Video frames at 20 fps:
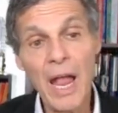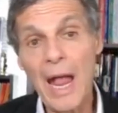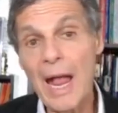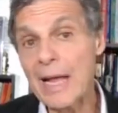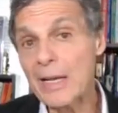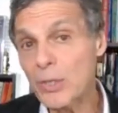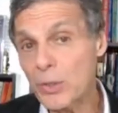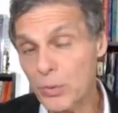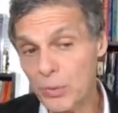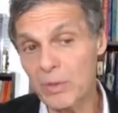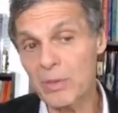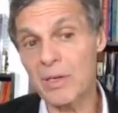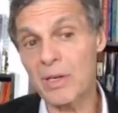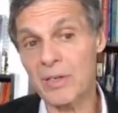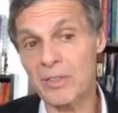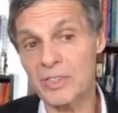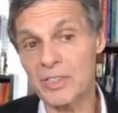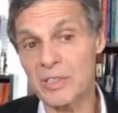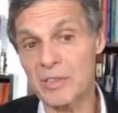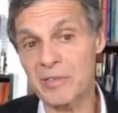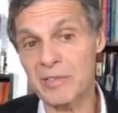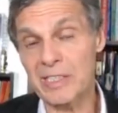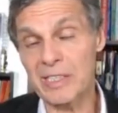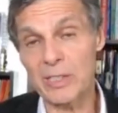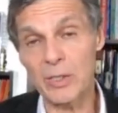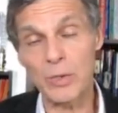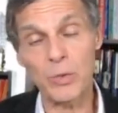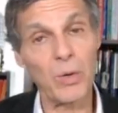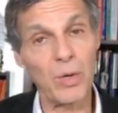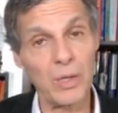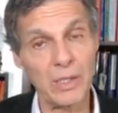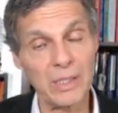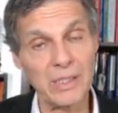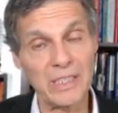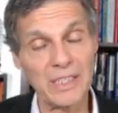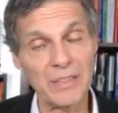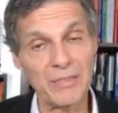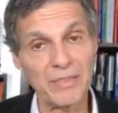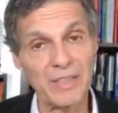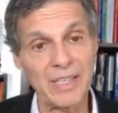and to a large degree your
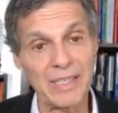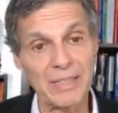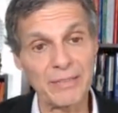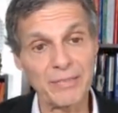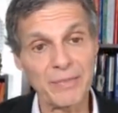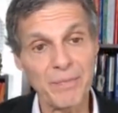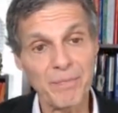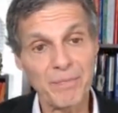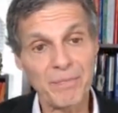quality of life.